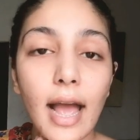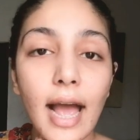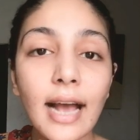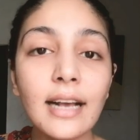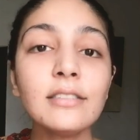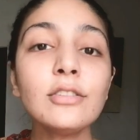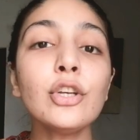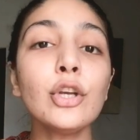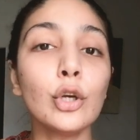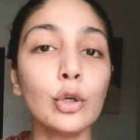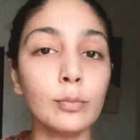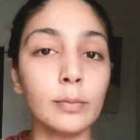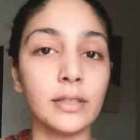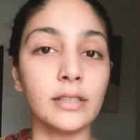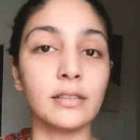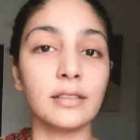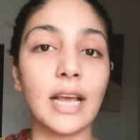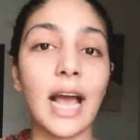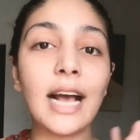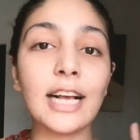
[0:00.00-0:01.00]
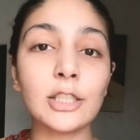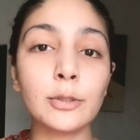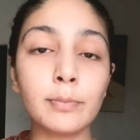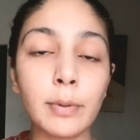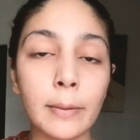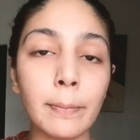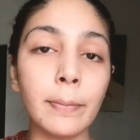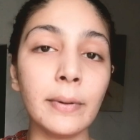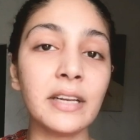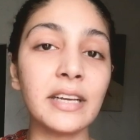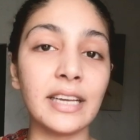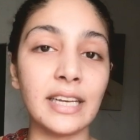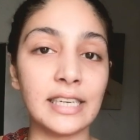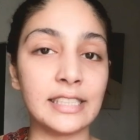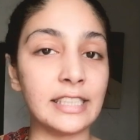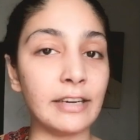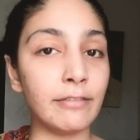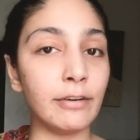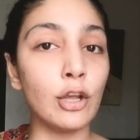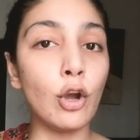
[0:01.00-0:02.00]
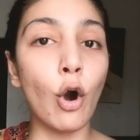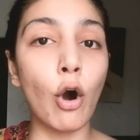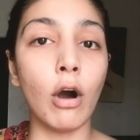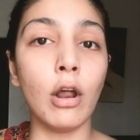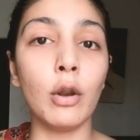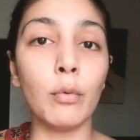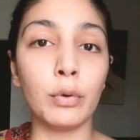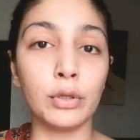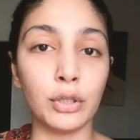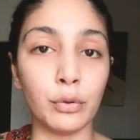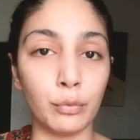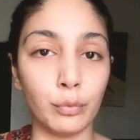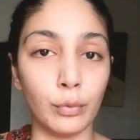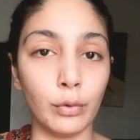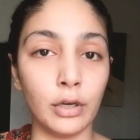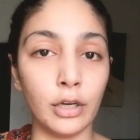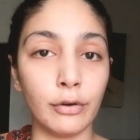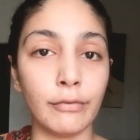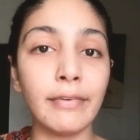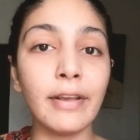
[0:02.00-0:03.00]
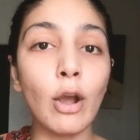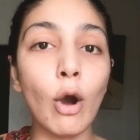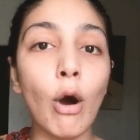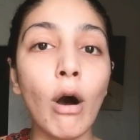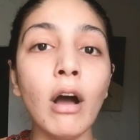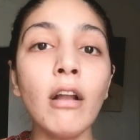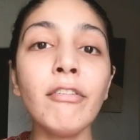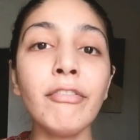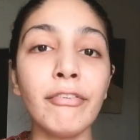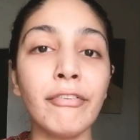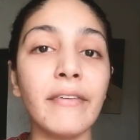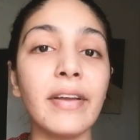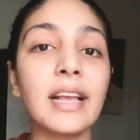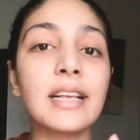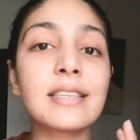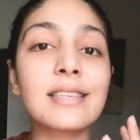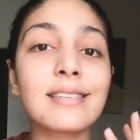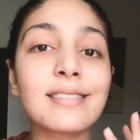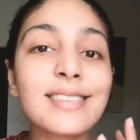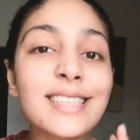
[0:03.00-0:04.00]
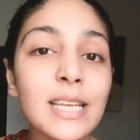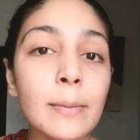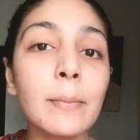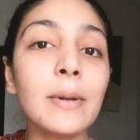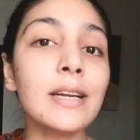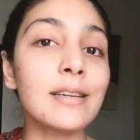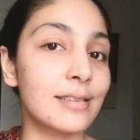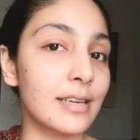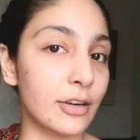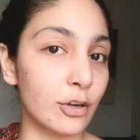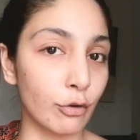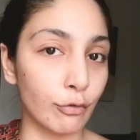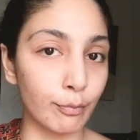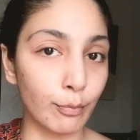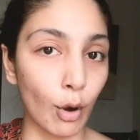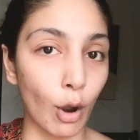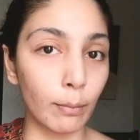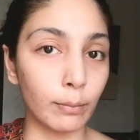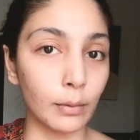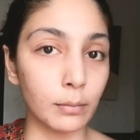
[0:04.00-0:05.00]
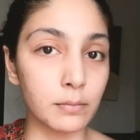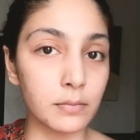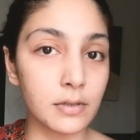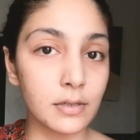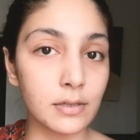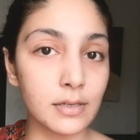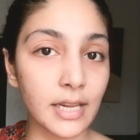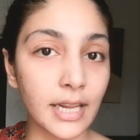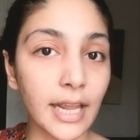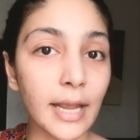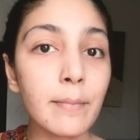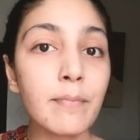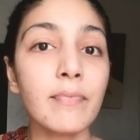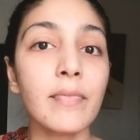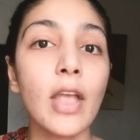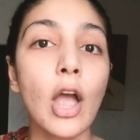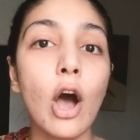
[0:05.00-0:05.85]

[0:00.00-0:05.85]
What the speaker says: As humans, as people collectively all over the world, we all face similar set of problems, okay?